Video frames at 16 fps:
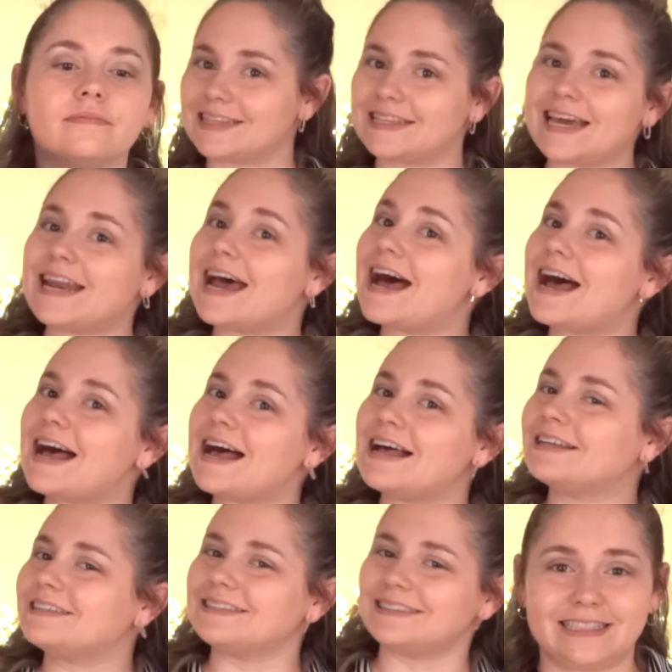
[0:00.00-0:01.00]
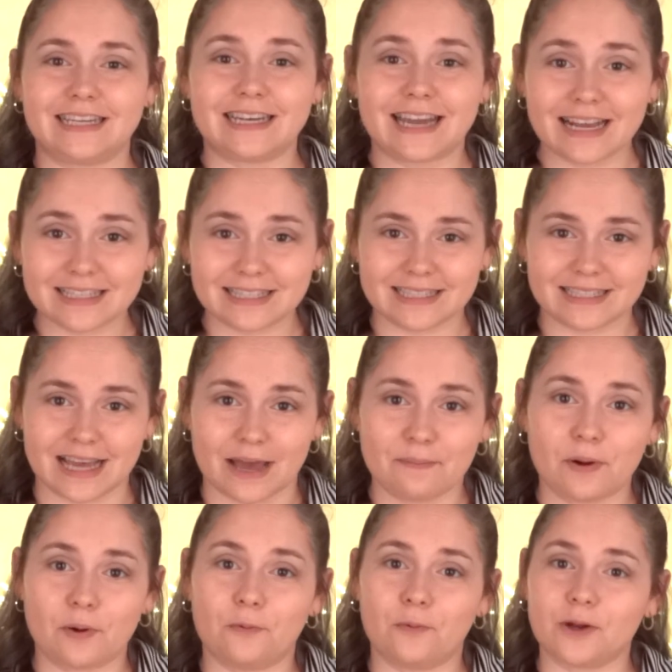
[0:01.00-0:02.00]
Ta-da! The next
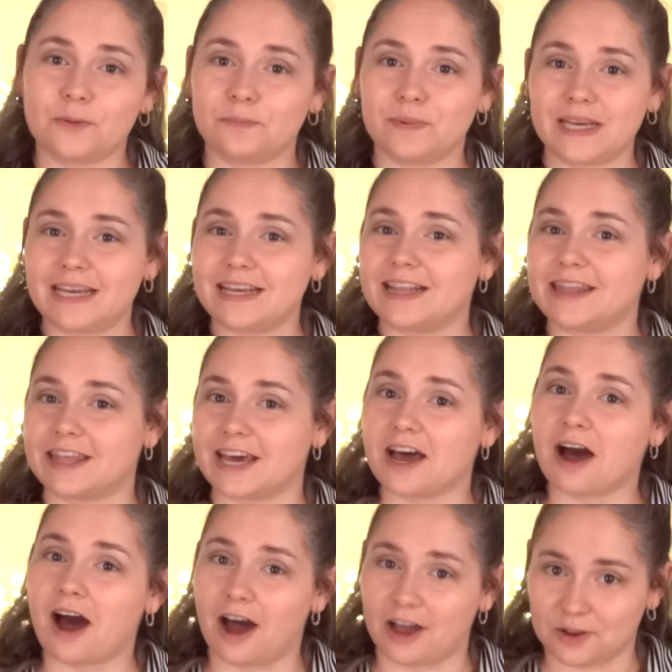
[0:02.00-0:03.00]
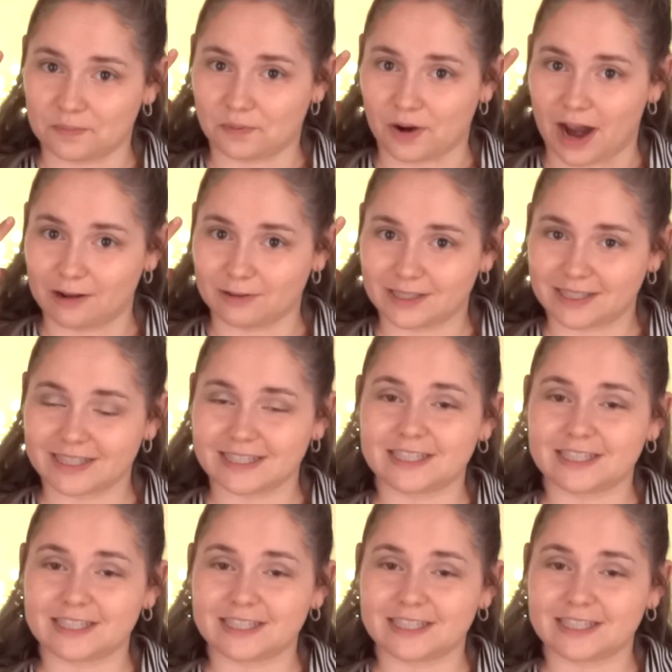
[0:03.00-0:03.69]
step would be the eyebrows.